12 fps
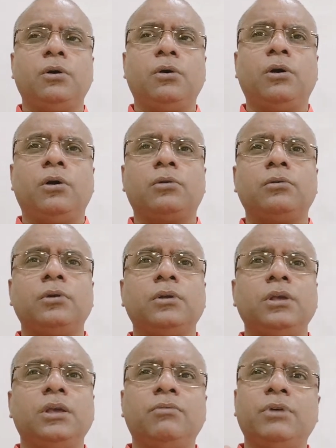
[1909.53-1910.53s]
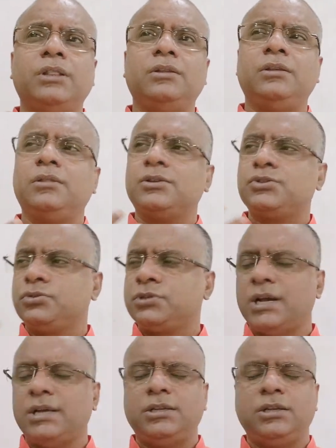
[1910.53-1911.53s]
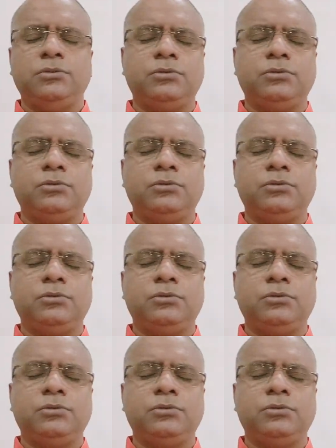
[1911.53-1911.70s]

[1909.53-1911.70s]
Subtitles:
or even in the society,